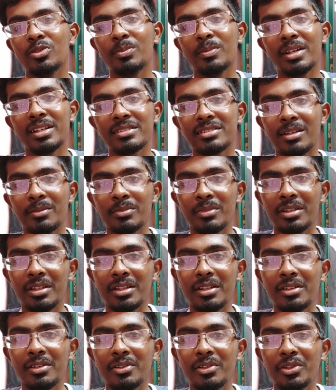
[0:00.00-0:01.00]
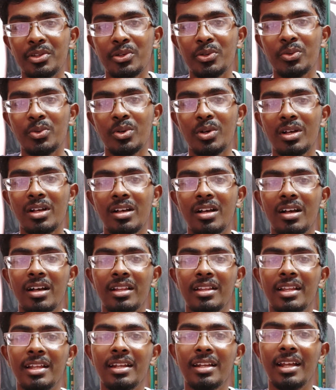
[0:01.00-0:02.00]
to make something new.
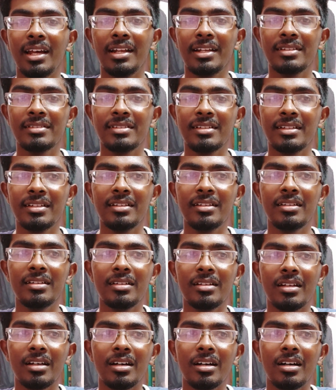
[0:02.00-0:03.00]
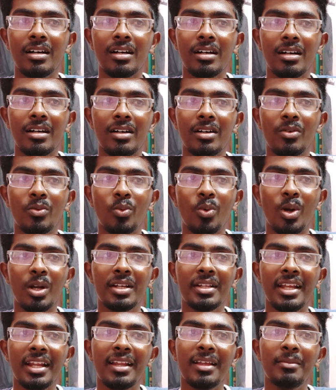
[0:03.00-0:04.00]
Then I decided
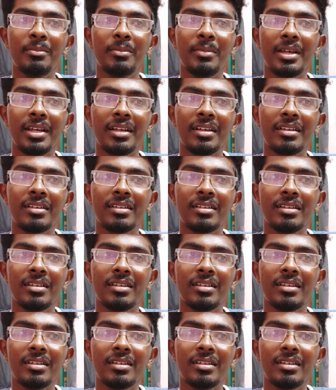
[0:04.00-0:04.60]
what can I make